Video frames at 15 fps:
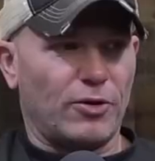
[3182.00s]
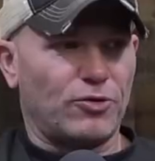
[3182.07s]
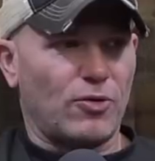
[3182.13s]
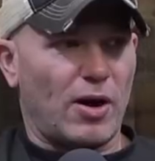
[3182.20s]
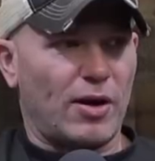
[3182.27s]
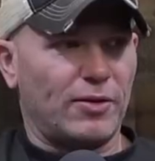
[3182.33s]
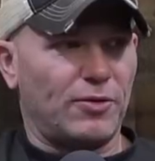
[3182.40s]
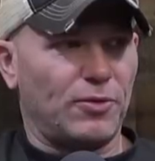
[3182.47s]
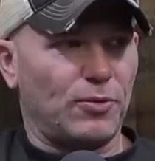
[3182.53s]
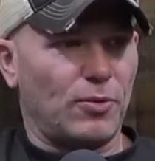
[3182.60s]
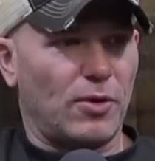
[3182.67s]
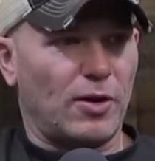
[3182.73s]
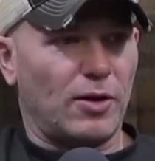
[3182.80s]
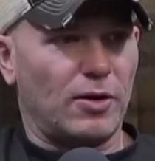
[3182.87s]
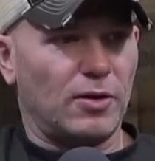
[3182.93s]
trying
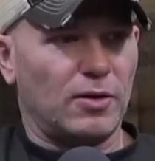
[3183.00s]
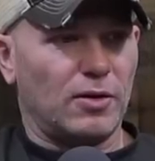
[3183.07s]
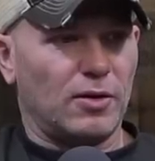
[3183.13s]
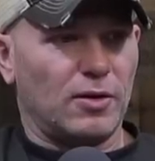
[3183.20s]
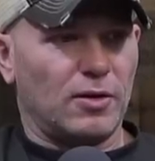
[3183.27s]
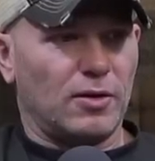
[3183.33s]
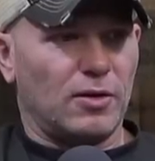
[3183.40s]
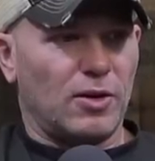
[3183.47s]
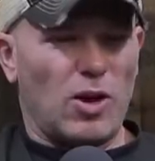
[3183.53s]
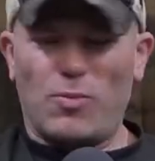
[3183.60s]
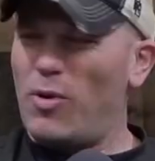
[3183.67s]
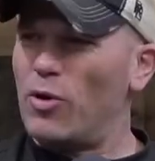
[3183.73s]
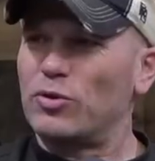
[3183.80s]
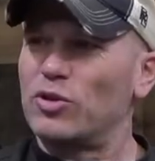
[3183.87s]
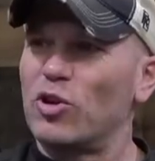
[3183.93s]
to
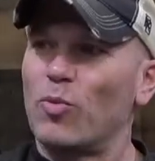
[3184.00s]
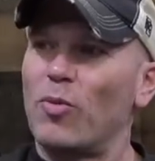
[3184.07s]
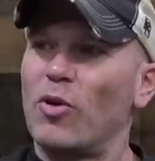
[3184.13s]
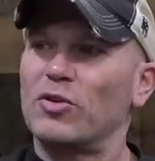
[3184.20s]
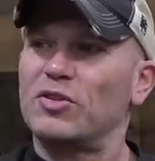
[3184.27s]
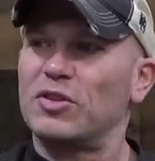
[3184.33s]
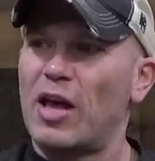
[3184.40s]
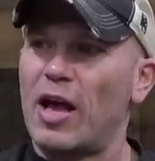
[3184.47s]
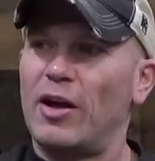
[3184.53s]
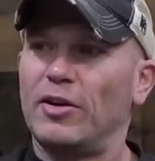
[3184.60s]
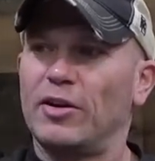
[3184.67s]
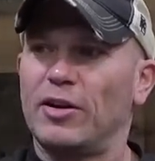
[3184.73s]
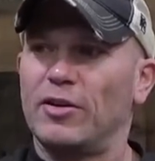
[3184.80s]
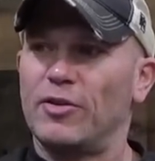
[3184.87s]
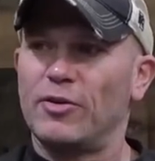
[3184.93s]
impose their
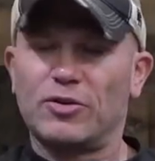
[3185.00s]
personality and their